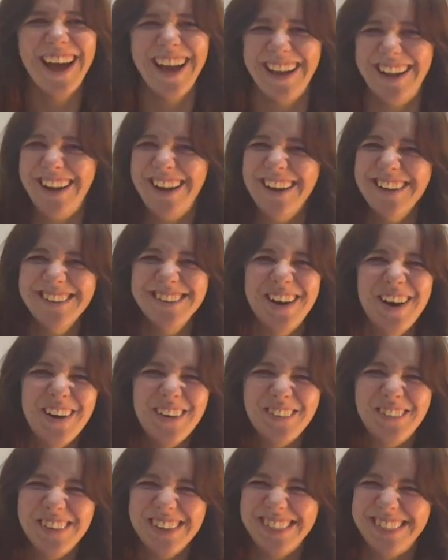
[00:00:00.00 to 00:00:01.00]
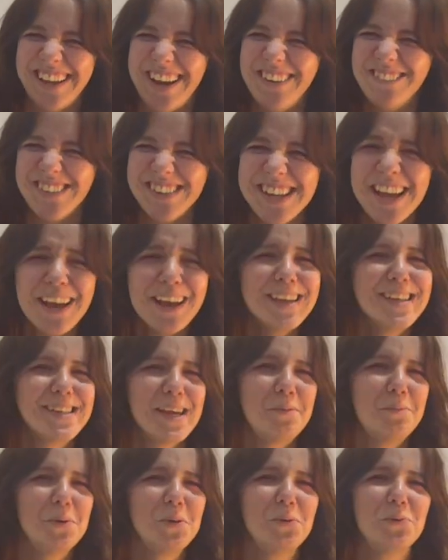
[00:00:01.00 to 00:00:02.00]
I don't know what that was.
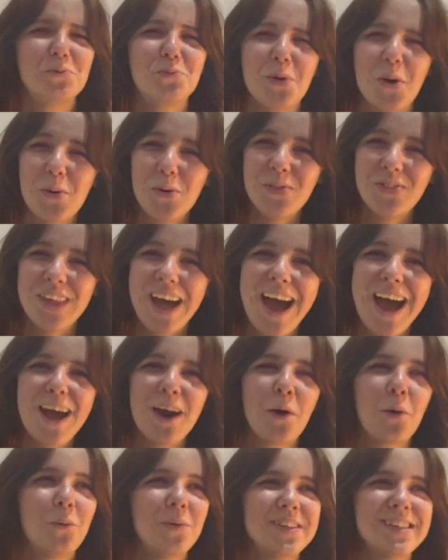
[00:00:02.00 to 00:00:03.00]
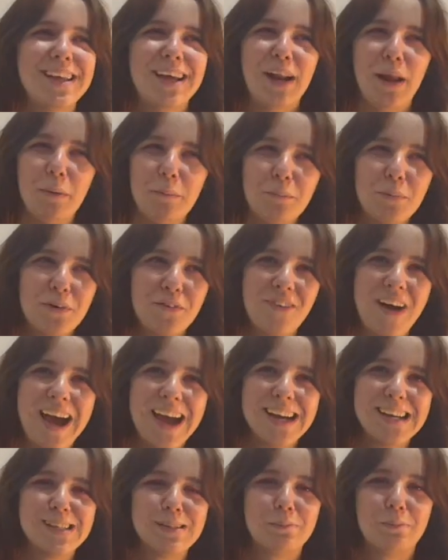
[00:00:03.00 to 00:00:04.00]
Someone wrote that or was that
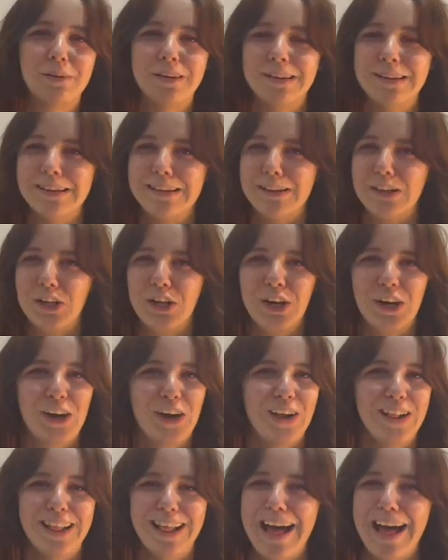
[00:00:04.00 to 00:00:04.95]
improvised by a little girl?